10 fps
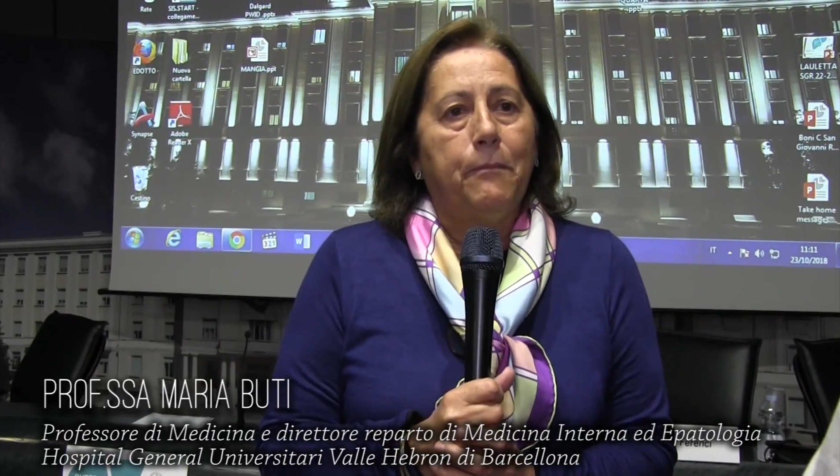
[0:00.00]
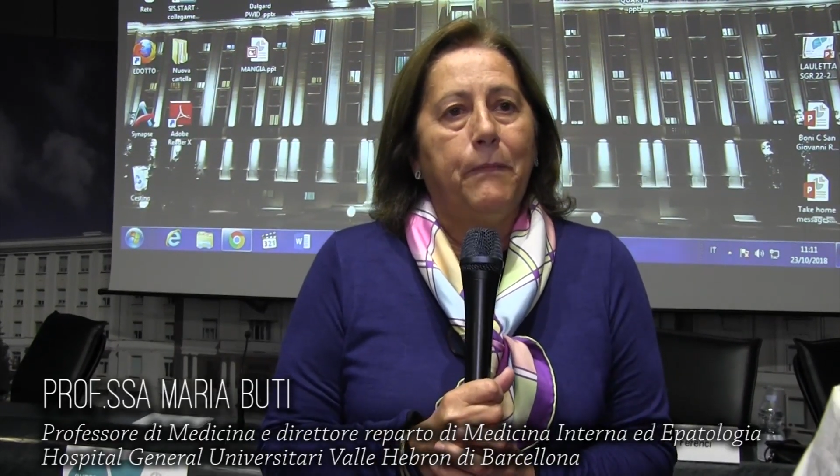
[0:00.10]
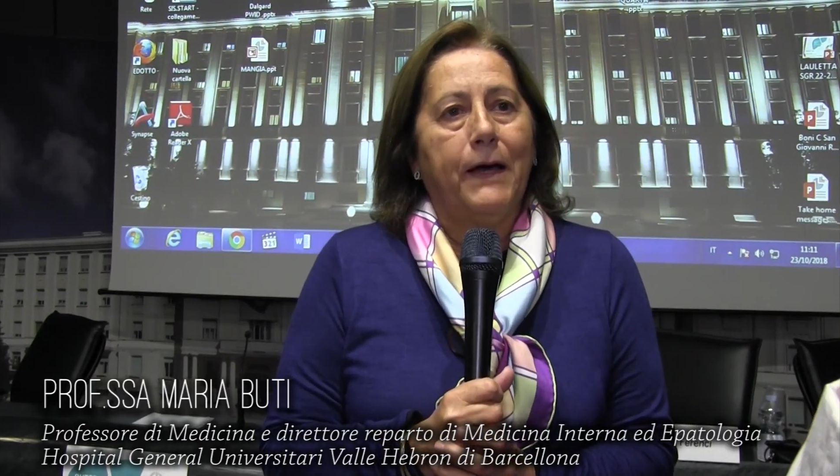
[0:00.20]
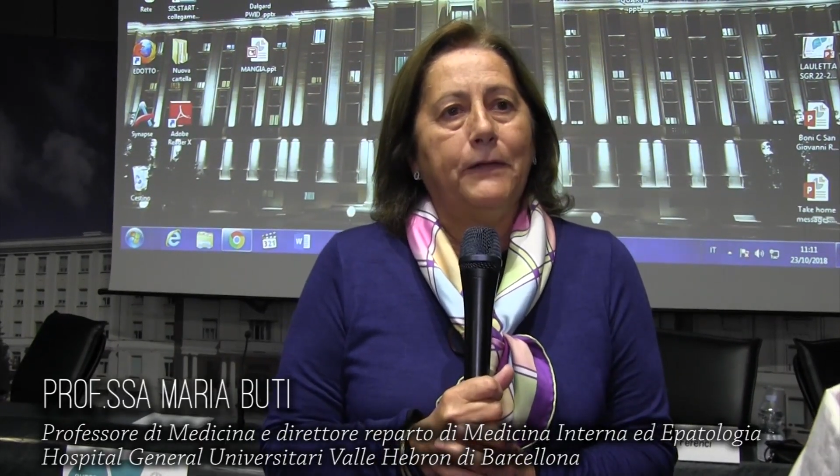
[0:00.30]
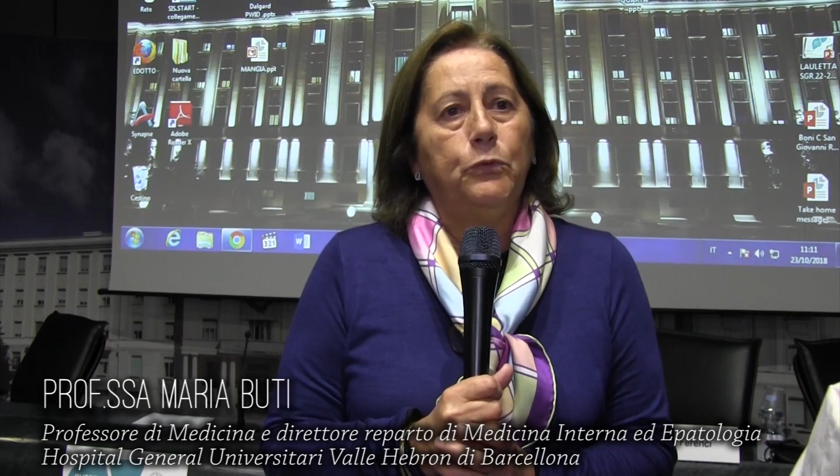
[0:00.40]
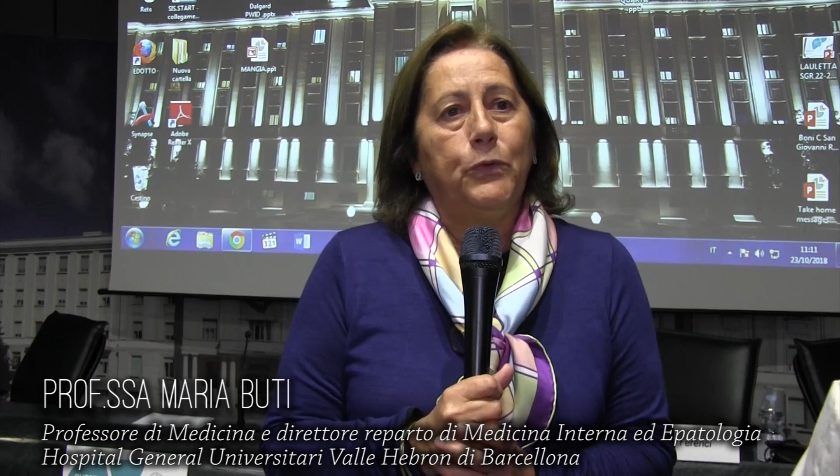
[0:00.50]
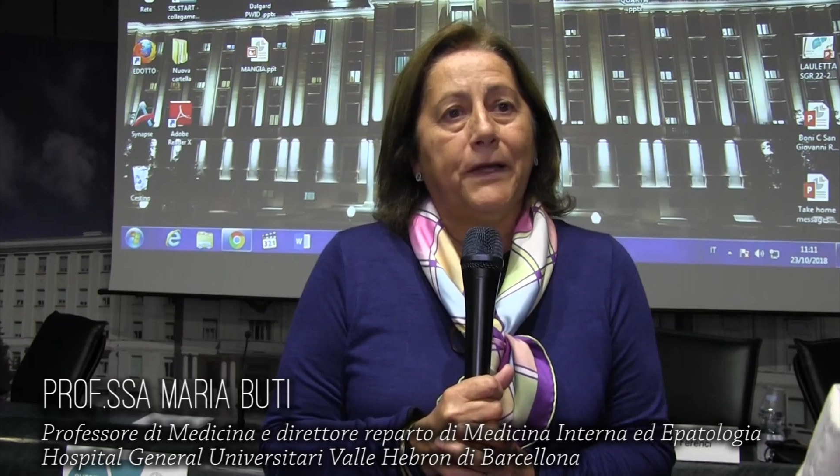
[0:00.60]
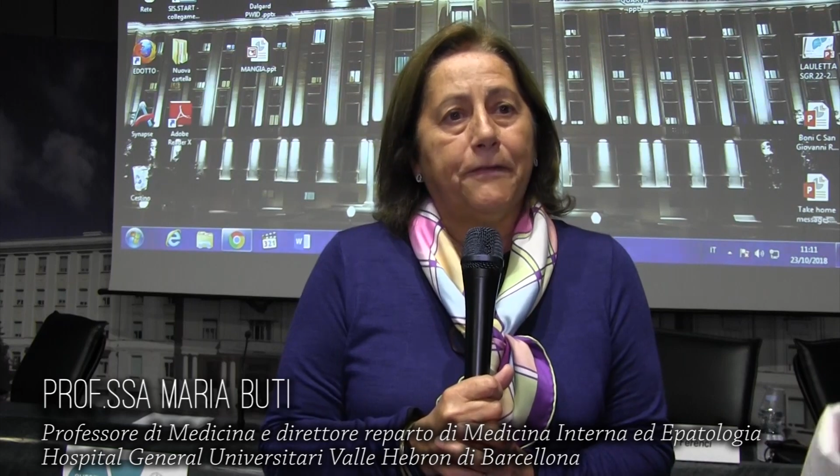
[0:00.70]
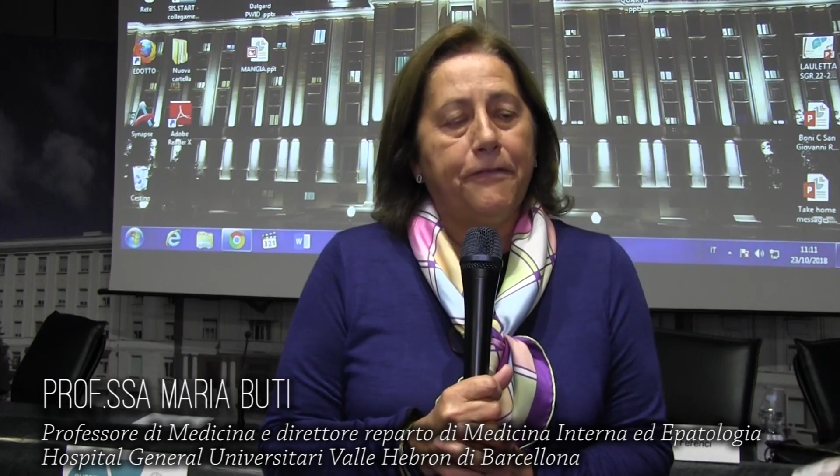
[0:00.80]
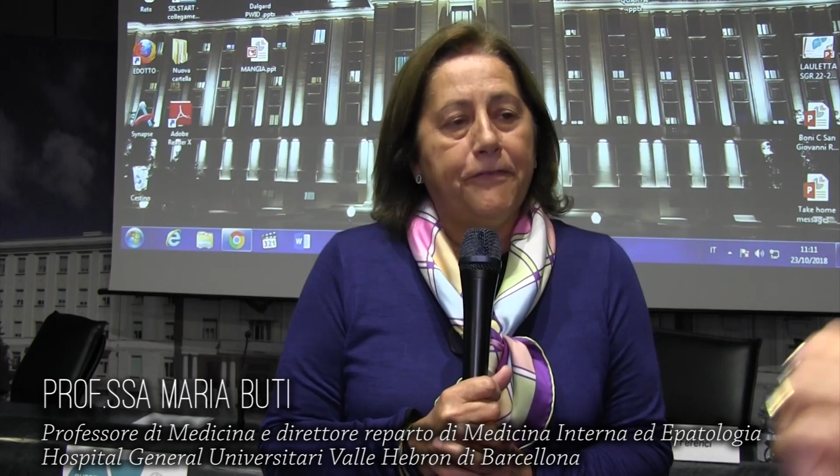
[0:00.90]
but we
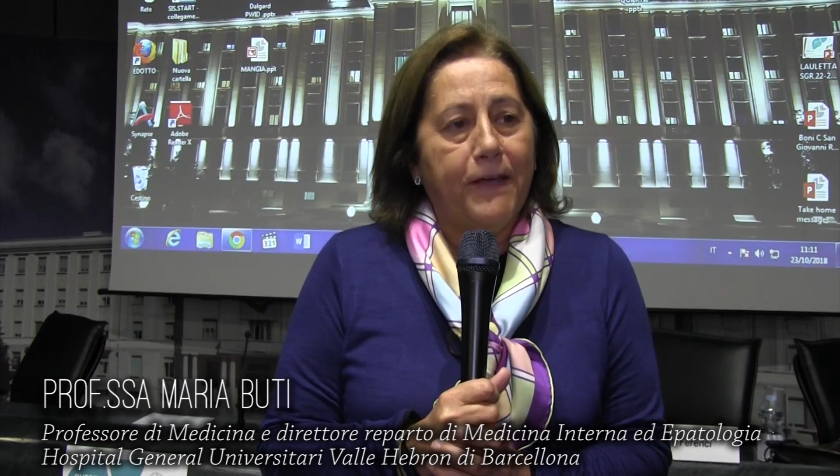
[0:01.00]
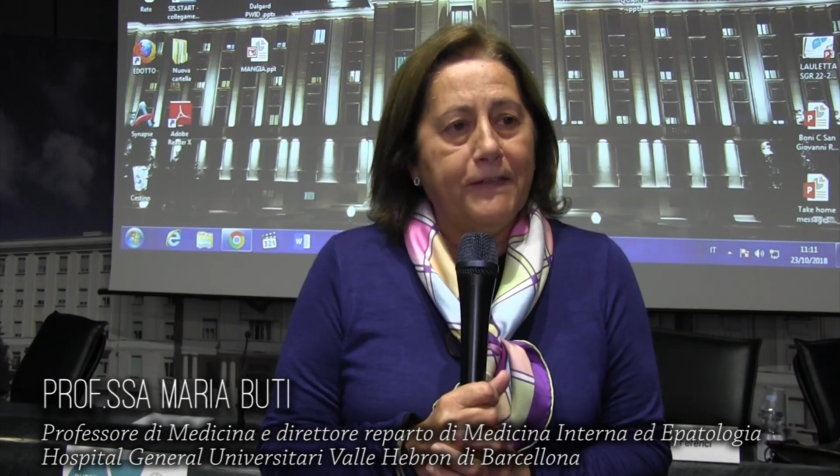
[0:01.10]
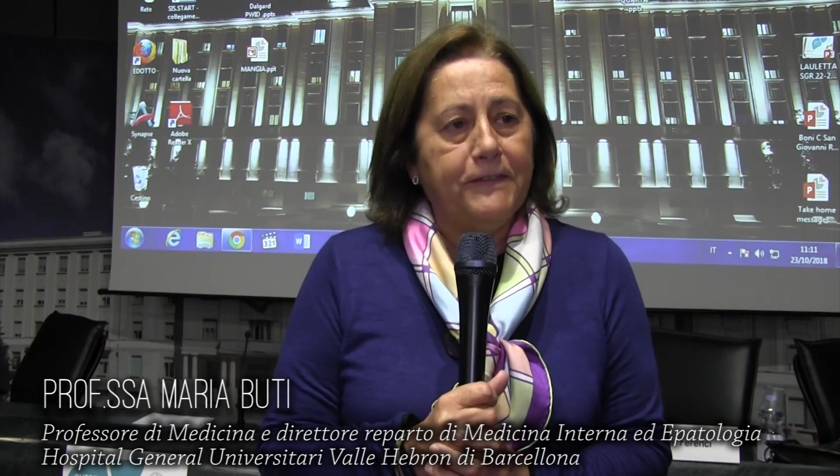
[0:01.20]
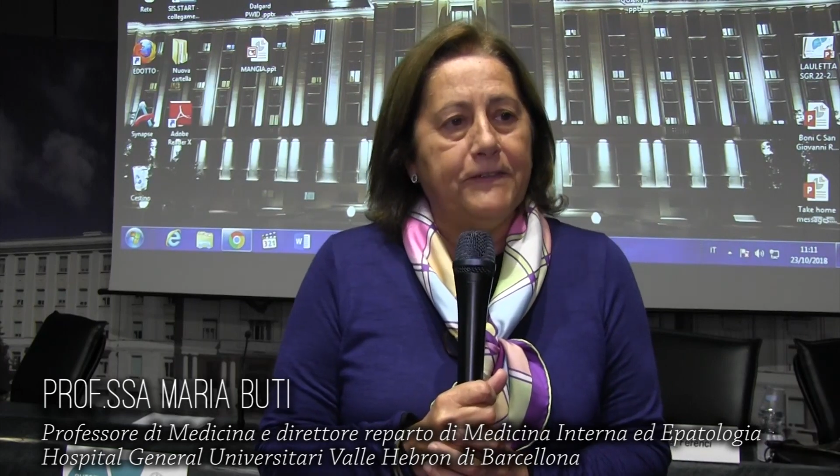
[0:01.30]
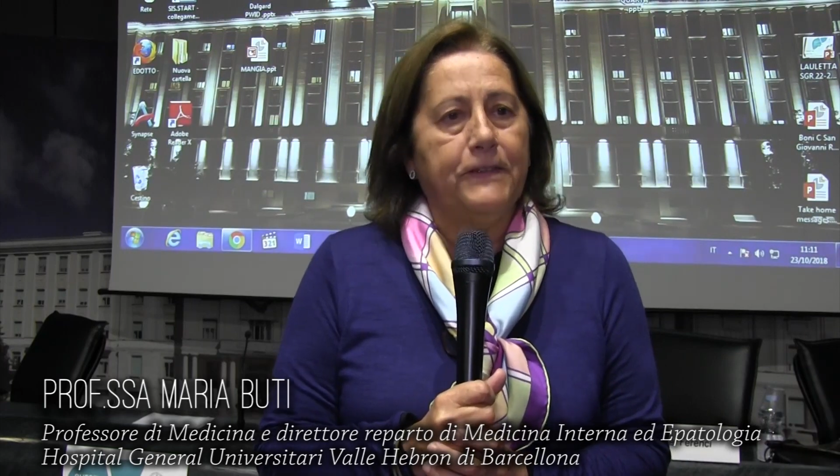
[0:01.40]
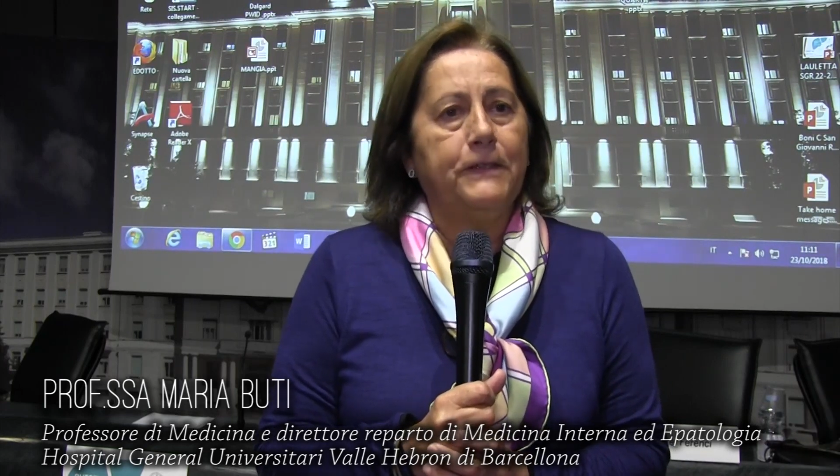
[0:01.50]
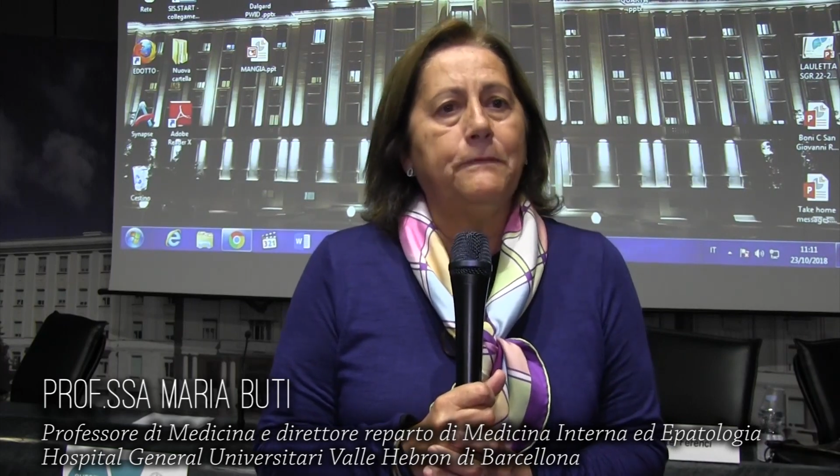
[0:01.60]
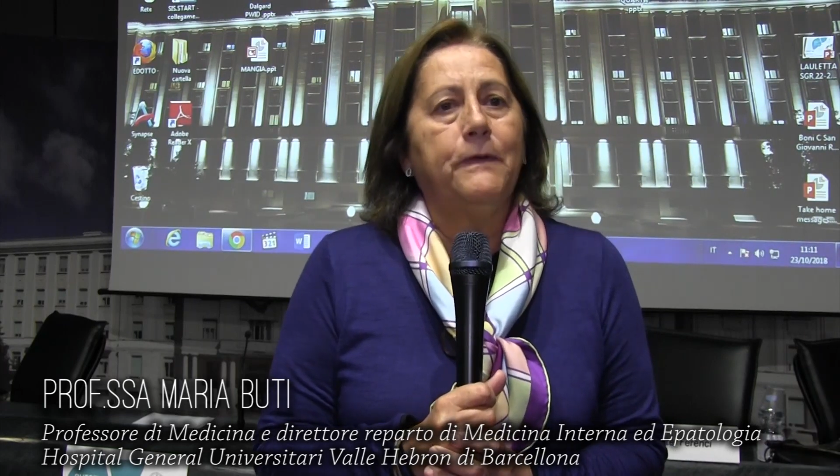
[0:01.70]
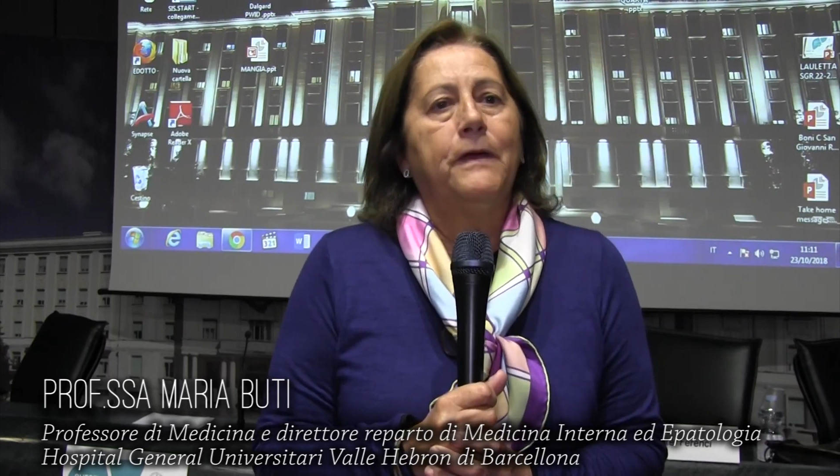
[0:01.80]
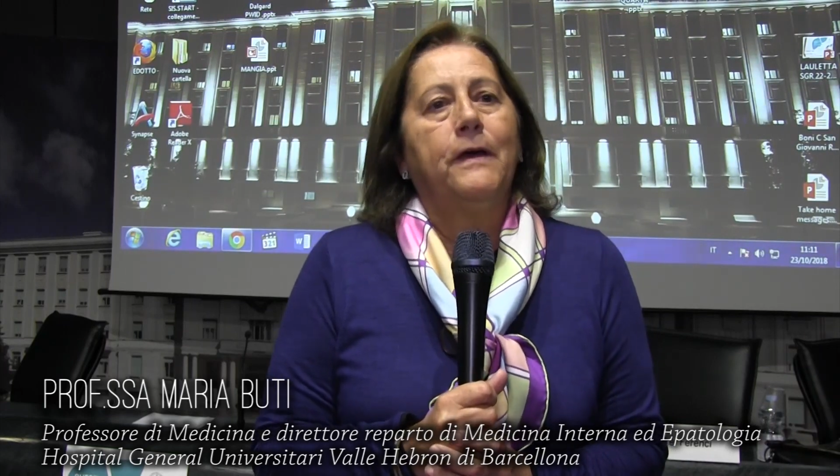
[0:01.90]
are facing